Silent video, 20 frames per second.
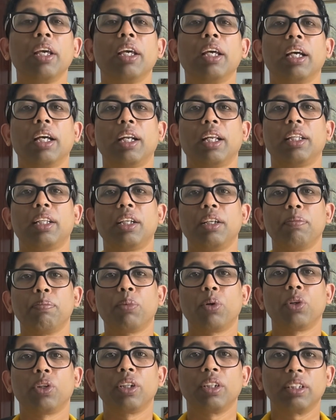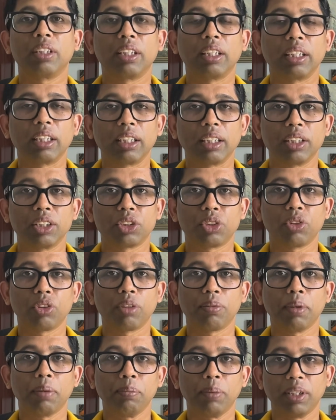Another important thing is to
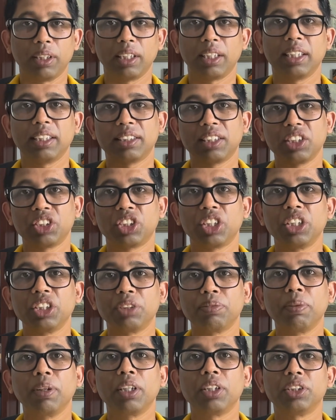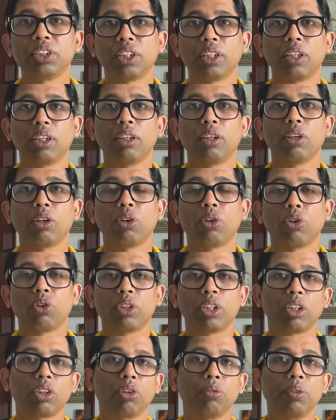remember that as the change manager or
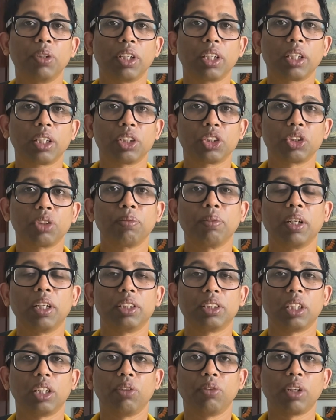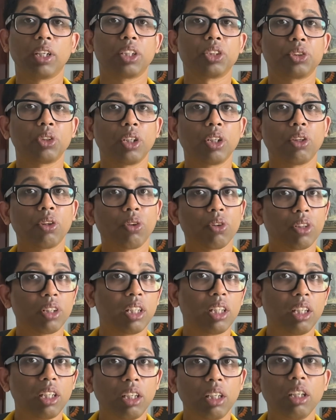the communication manager, you are actually not
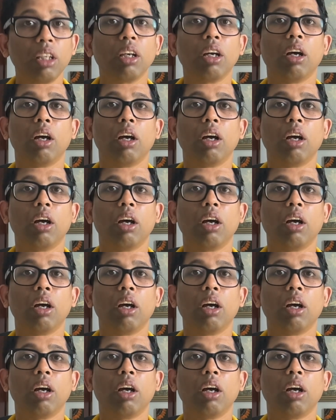the